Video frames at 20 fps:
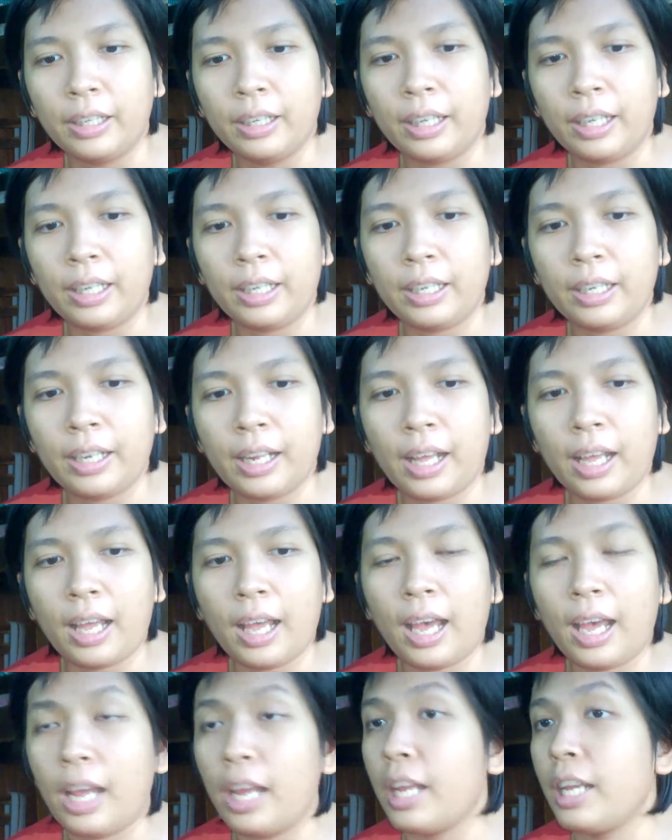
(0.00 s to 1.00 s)
and
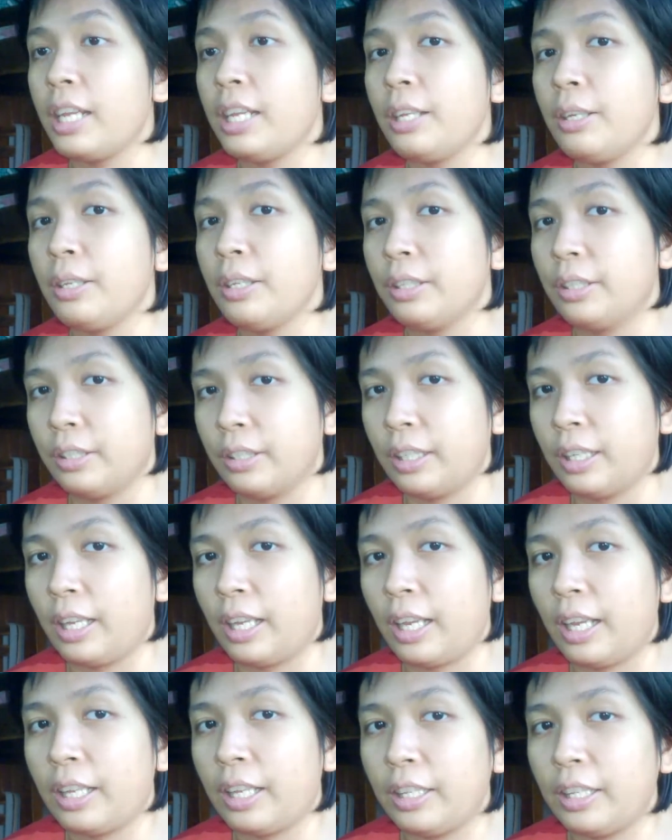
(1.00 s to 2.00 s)
I
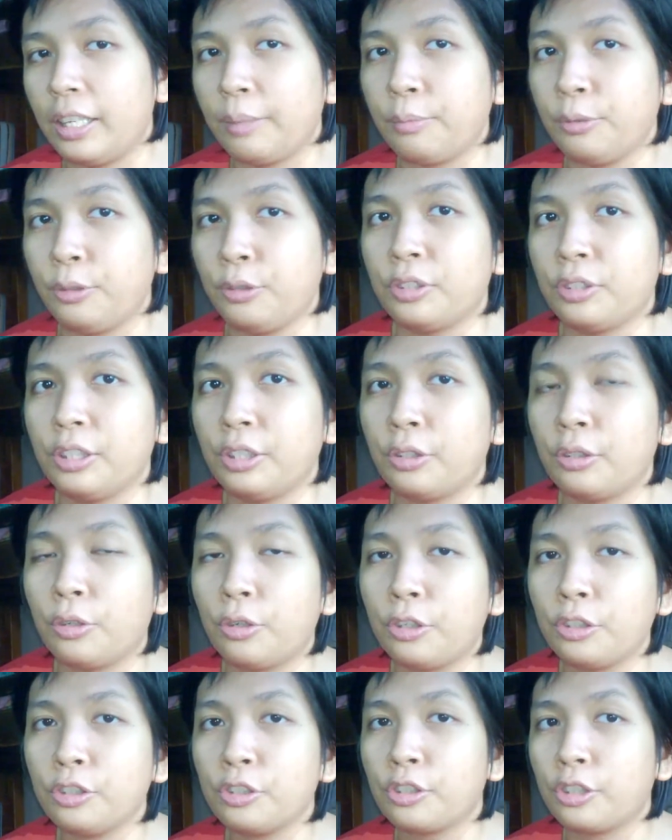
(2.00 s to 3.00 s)
ended up using
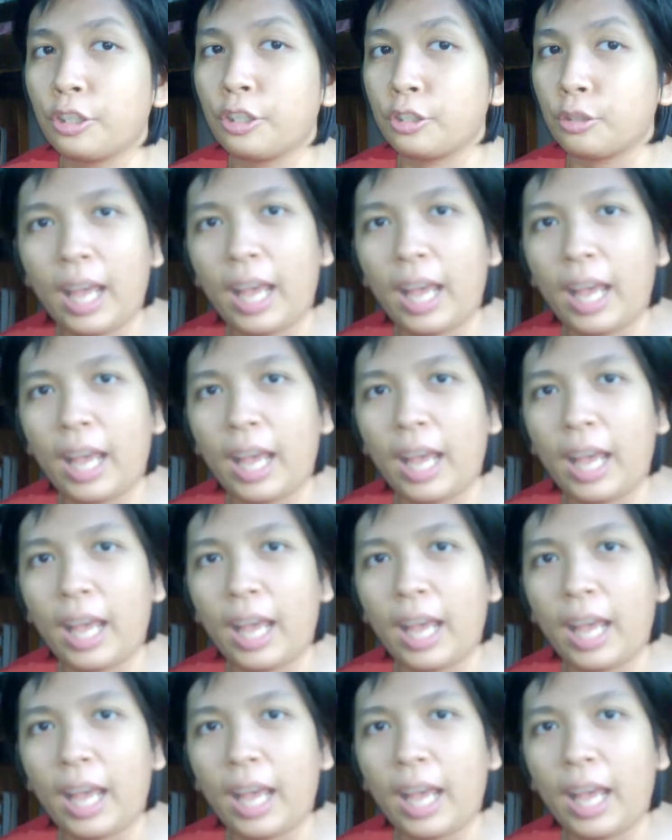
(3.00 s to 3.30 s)
cornstarch.